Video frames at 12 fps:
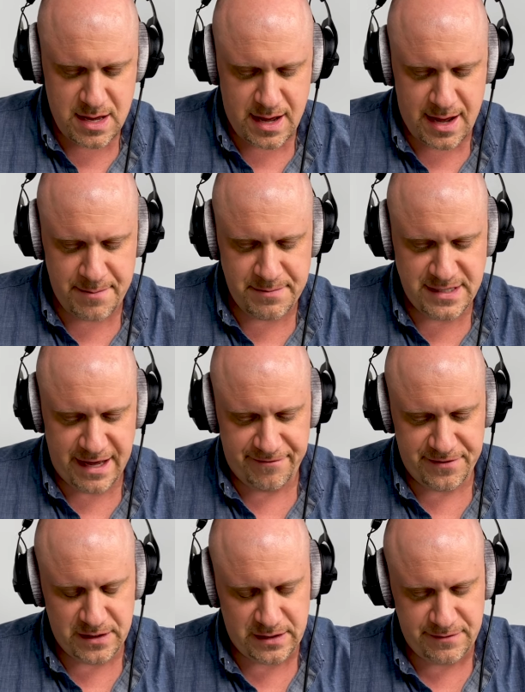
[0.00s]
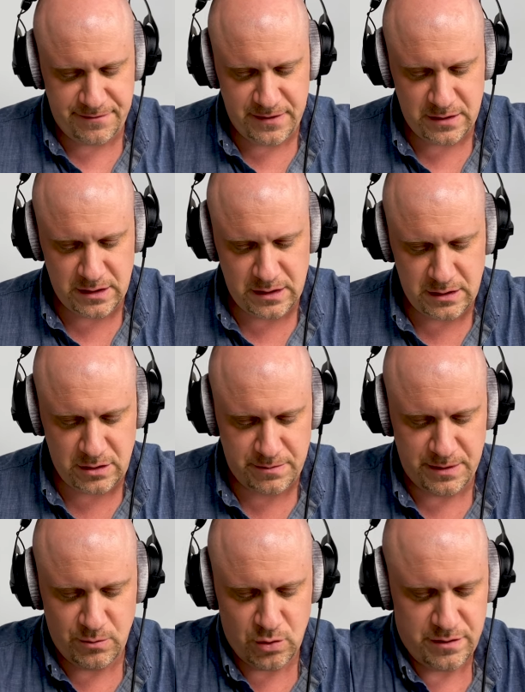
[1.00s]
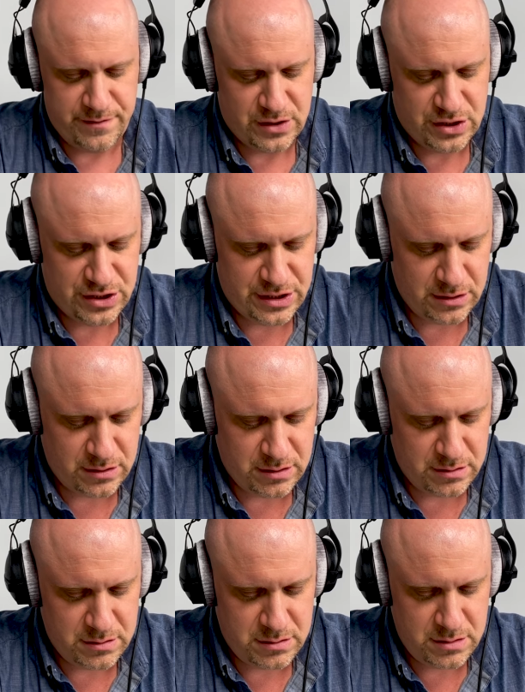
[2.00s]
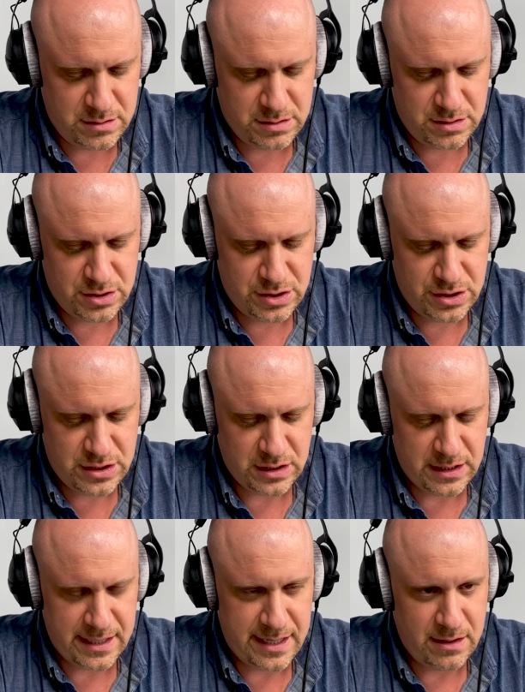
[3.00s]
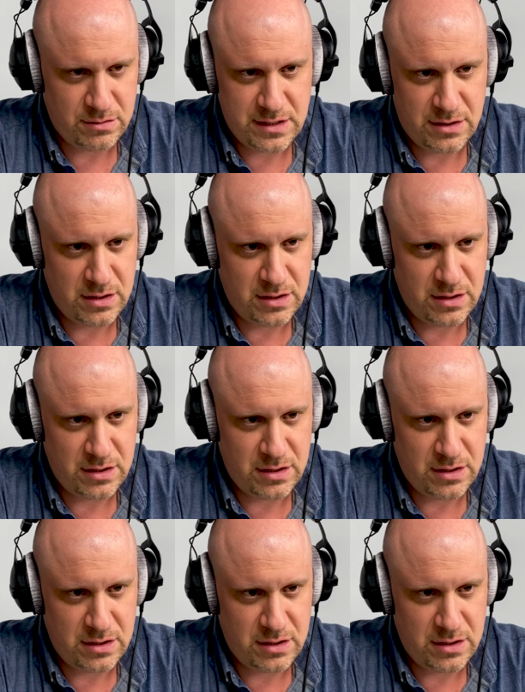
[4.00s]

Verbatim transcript: I'm definitely feeling a little bit more of a chilling out. I